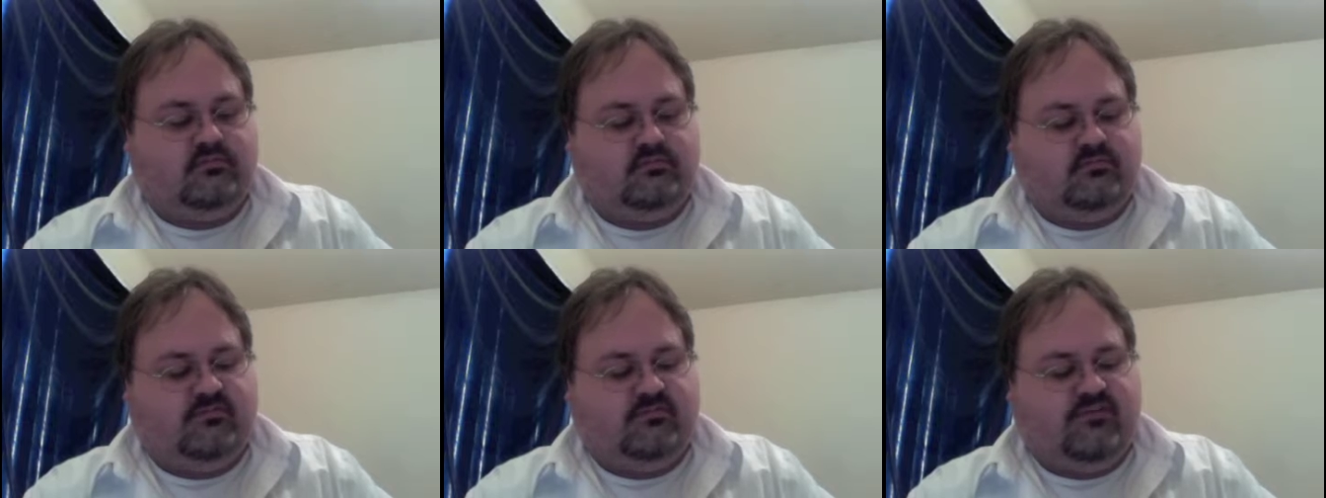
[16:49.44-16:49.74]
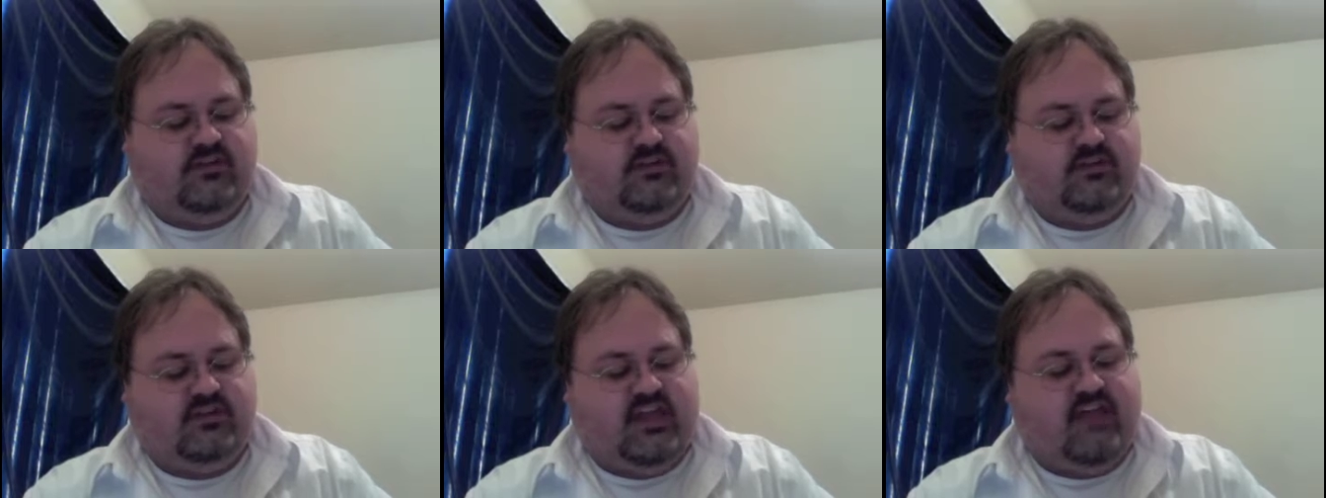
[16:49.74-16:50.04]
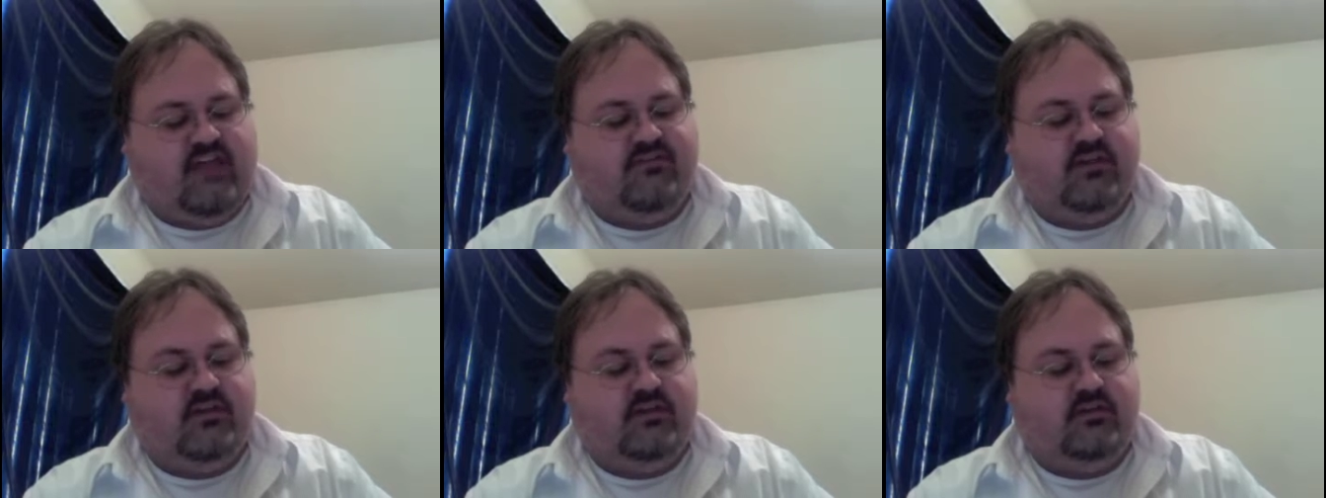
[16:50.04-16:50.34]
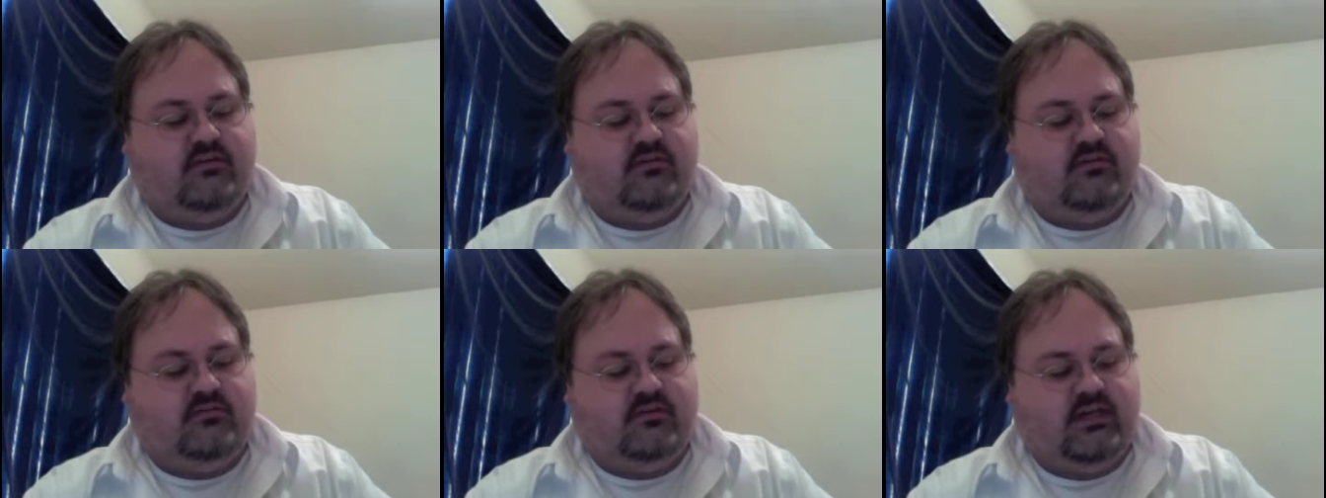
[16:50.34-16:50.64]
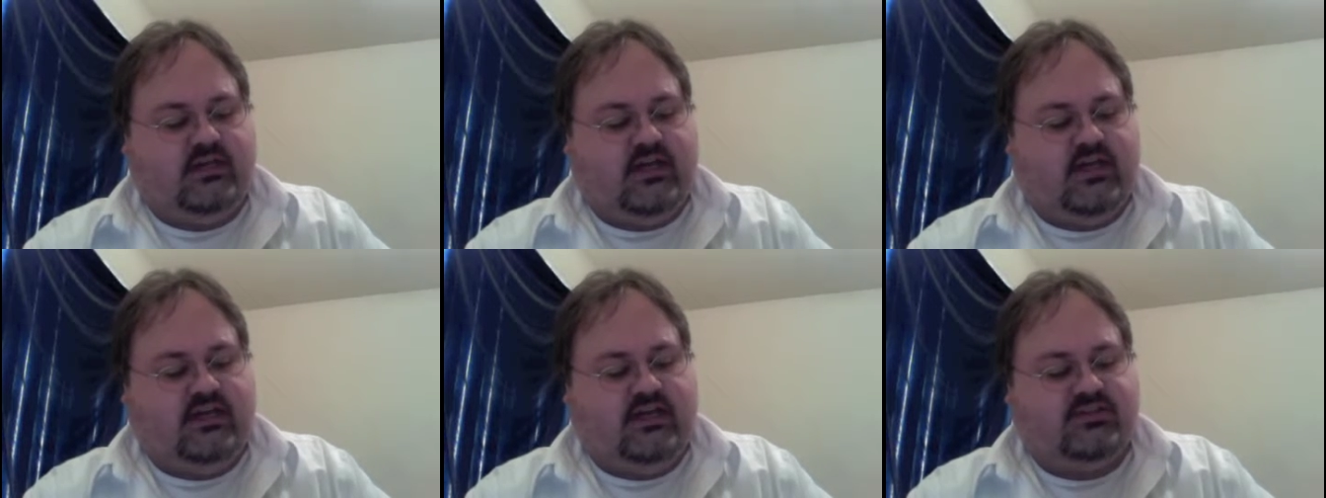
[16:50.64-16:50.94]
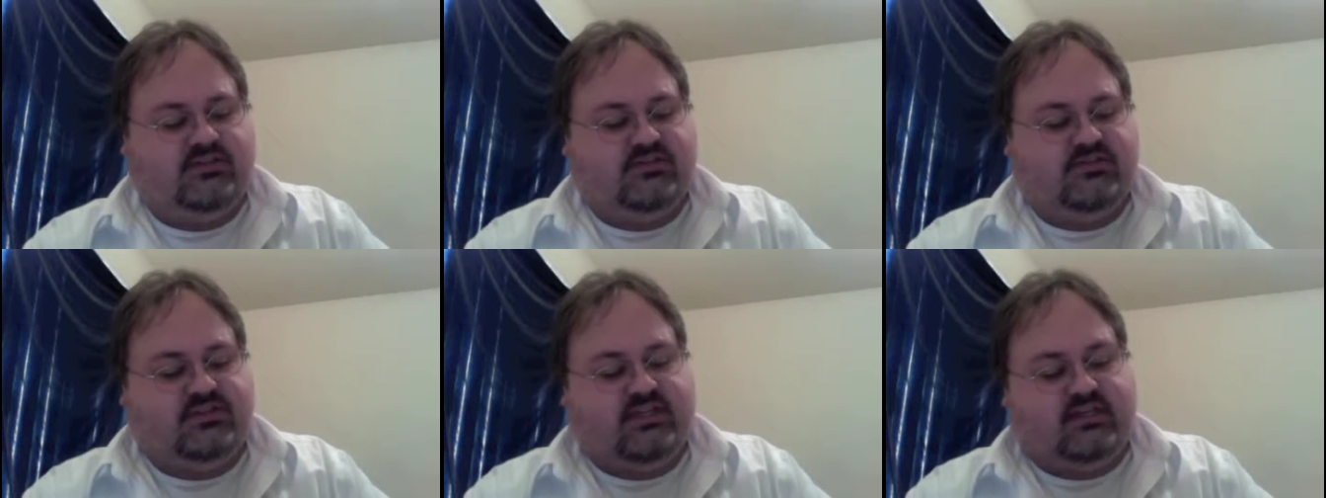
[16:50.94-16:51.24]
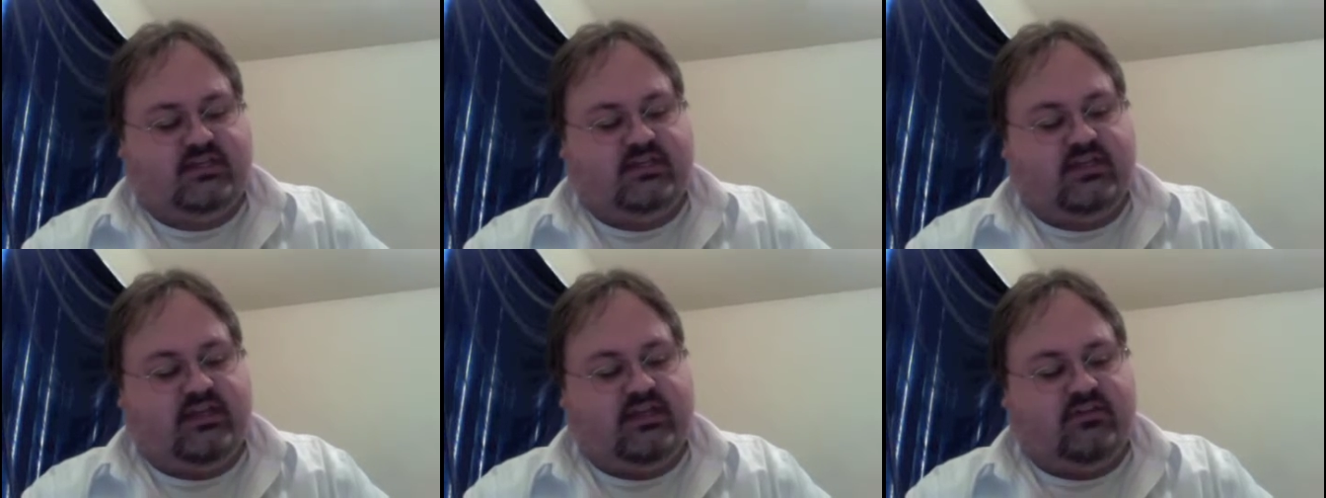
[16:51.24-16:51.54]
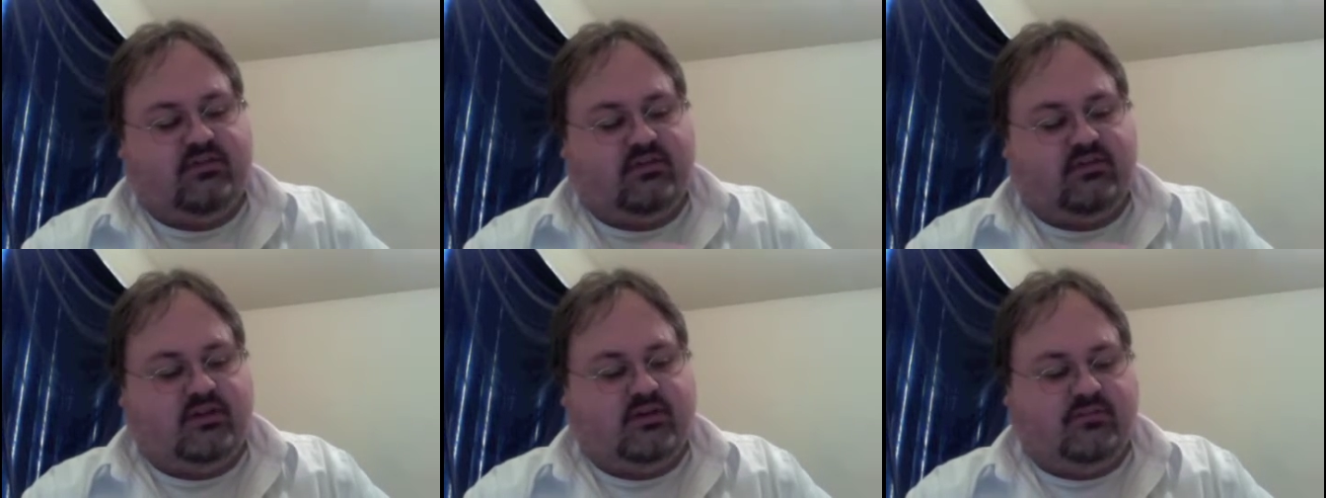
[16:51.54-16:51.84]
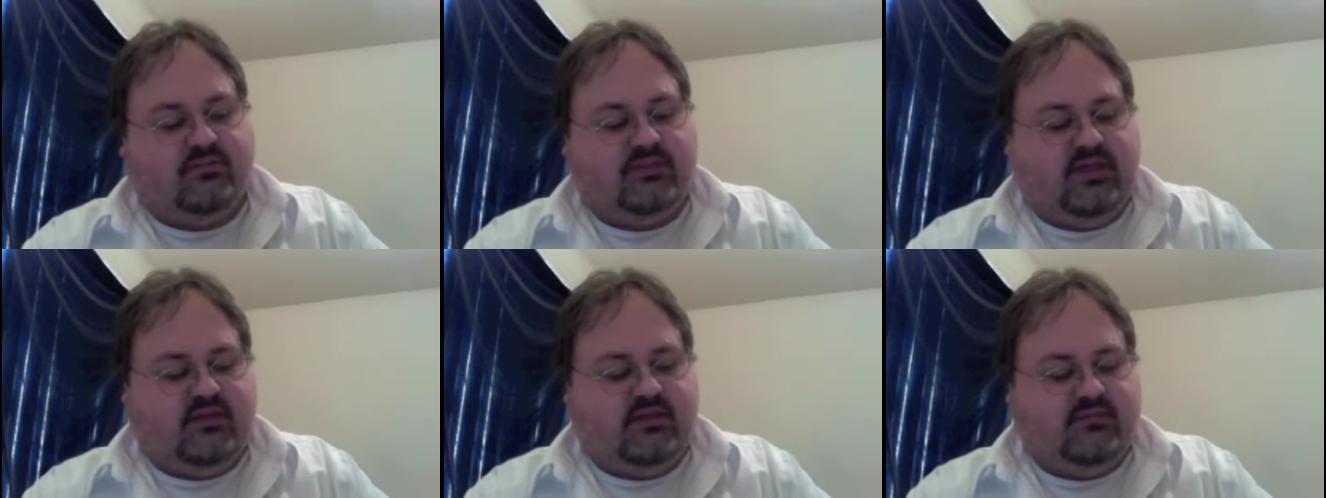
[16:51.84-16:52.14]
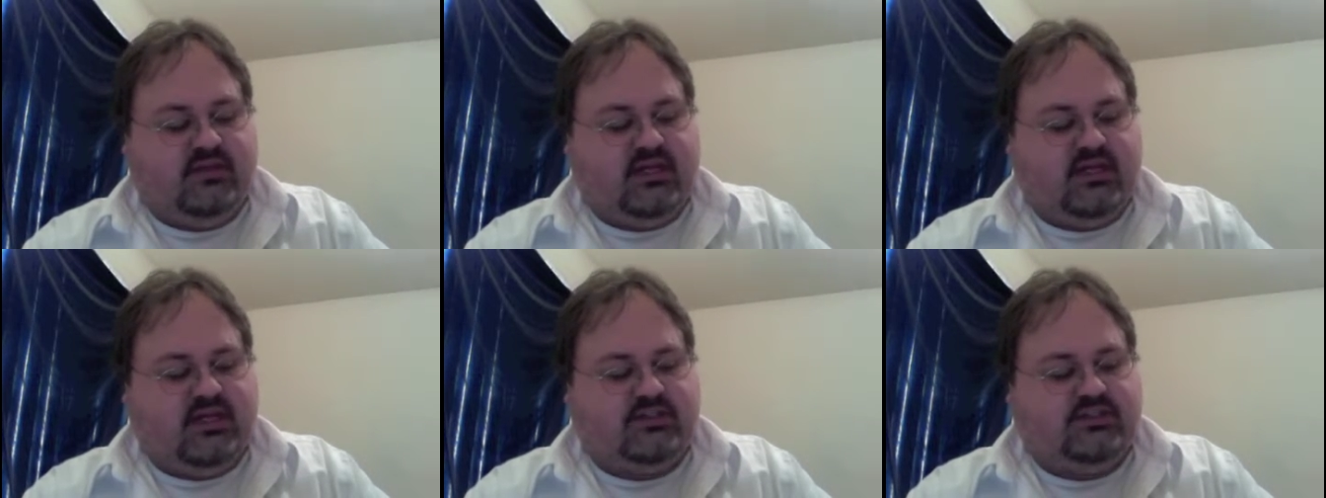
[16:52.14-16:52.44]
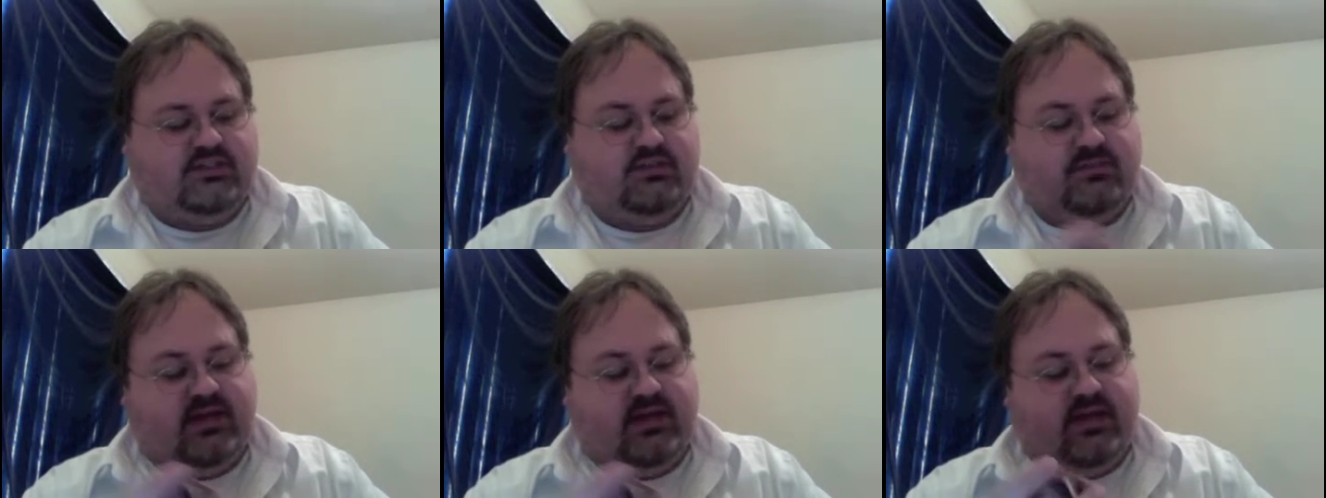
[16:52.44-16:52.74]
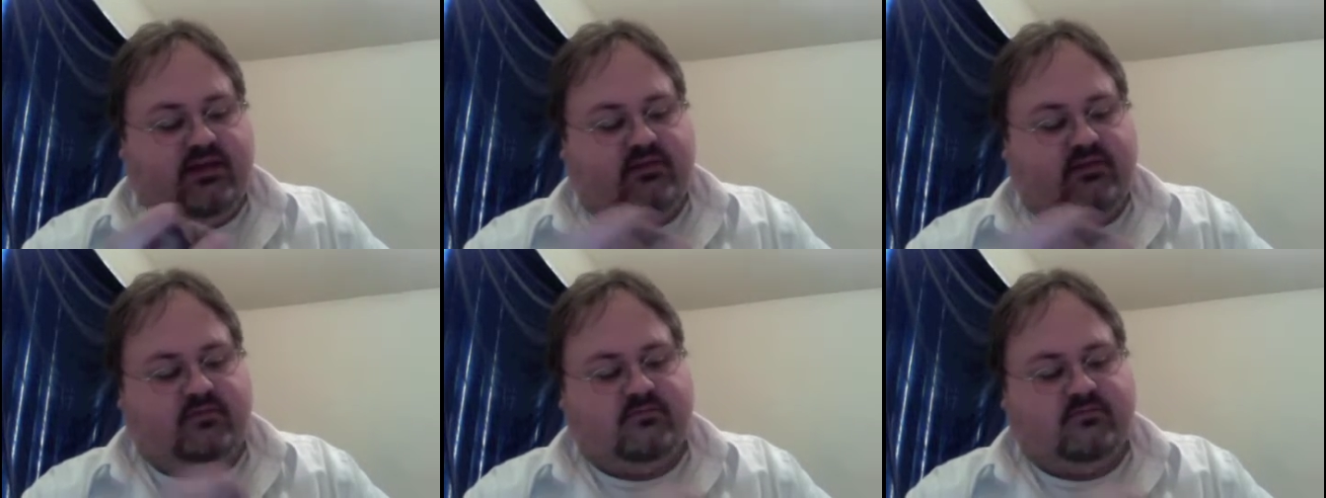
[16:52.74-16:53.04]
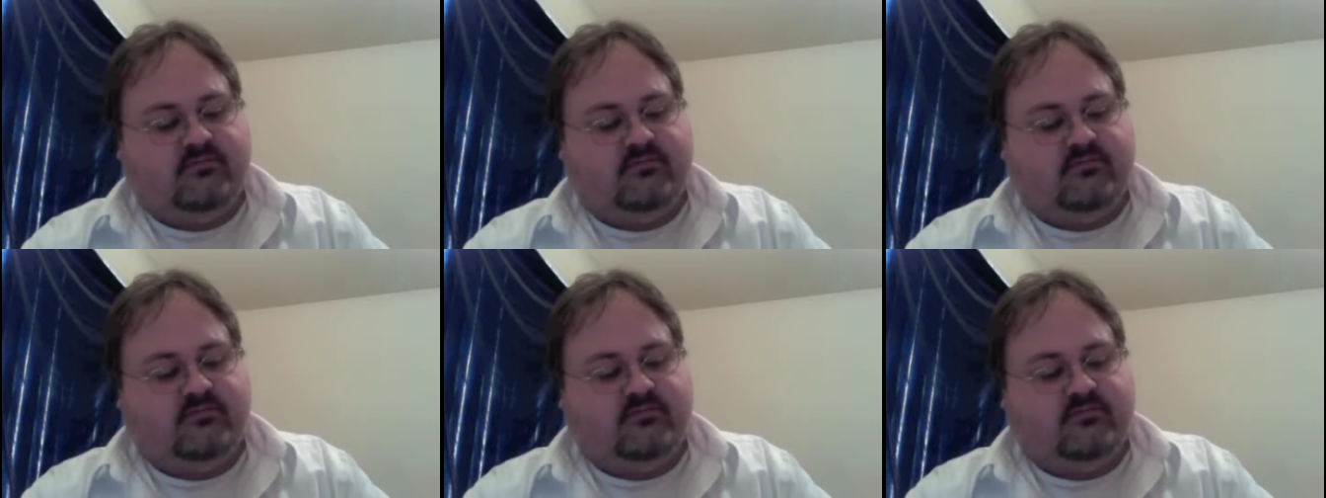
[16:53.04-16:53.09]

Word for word: Phil Nevin, eyes are stuck together a little bit, but not too bad.